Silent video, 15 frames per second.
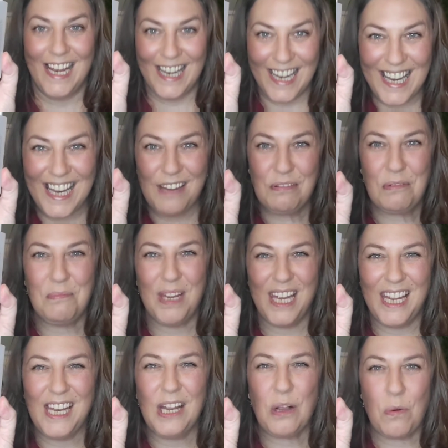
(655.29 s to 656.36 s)
leaving
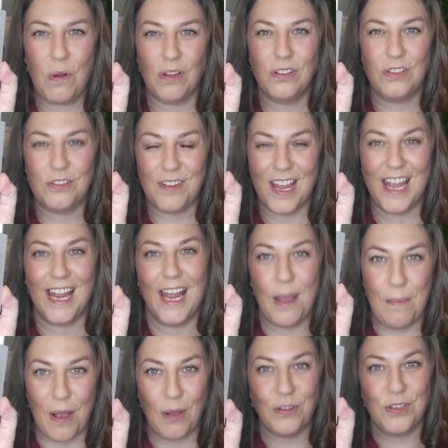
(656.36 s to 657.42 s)
me in a quandary
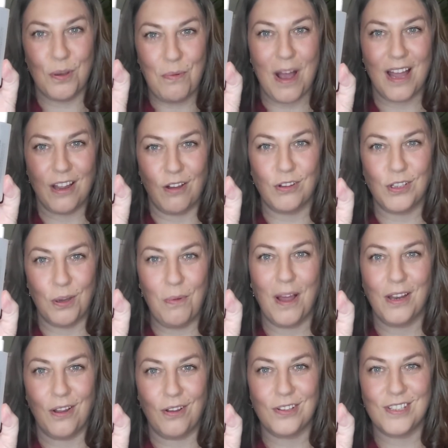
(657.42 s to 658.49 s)
about do I or do
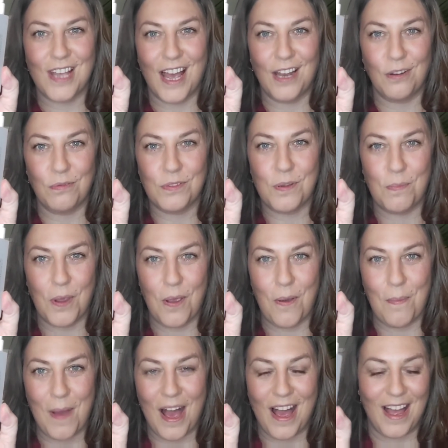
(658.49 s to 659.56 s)
I not sign up to
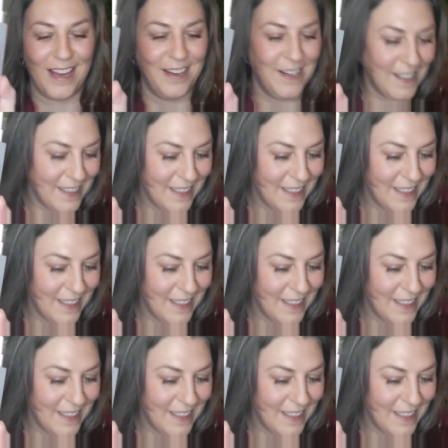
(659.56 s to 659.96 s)
Beautify.